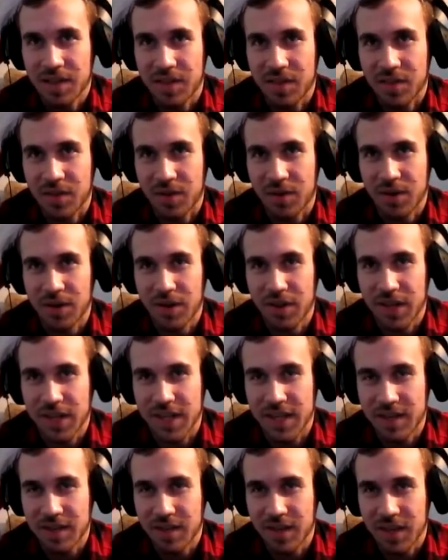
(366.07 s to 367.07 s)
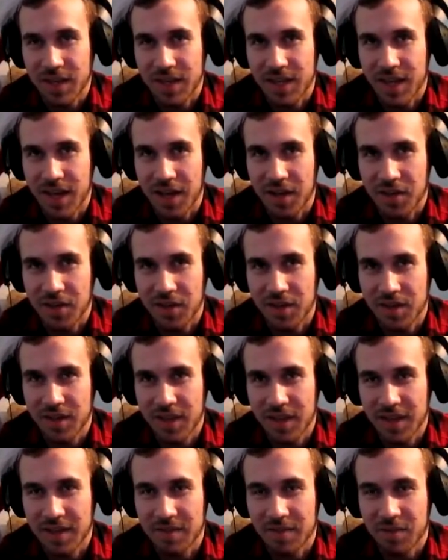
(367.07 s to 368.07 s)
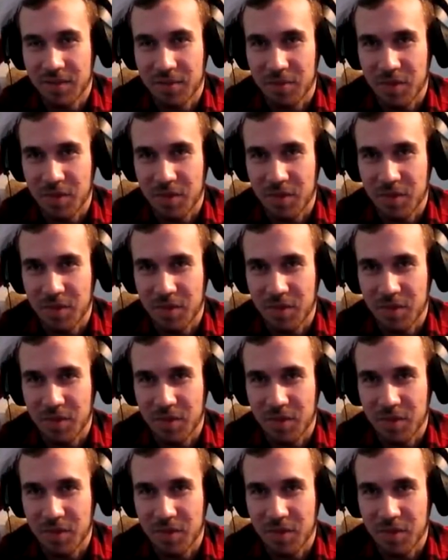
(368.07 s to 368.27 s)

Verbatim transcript: he said sorry like he like he actually like